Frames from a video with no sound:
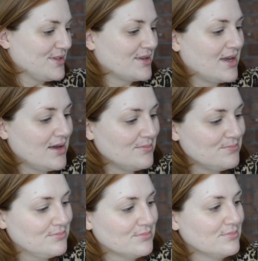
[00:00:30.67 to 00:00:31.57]
Okay.
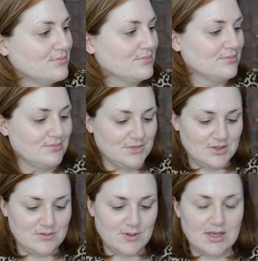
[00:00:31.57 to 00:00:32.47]
So
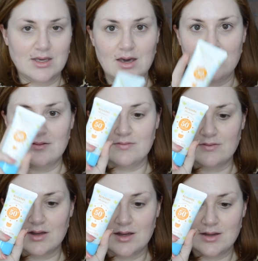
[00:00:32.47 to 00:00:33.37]
speaking of,
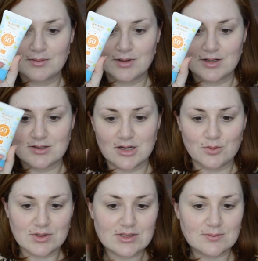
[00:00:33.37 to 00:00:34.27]
I'm going to start
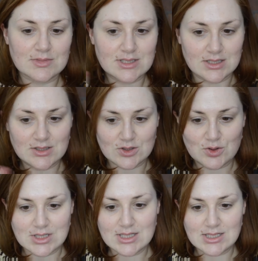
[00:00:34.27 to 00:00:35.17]
with some
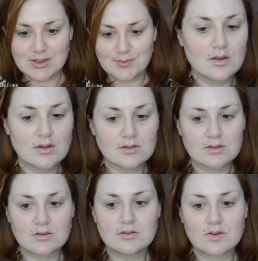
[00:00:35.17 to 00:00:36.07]
sunscreen.
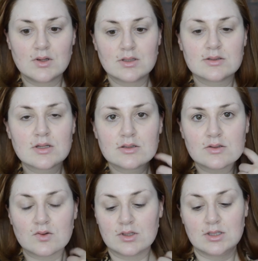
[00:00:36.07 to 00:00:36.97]

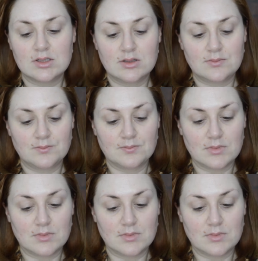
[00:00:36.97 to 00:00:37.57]
Sunscreen.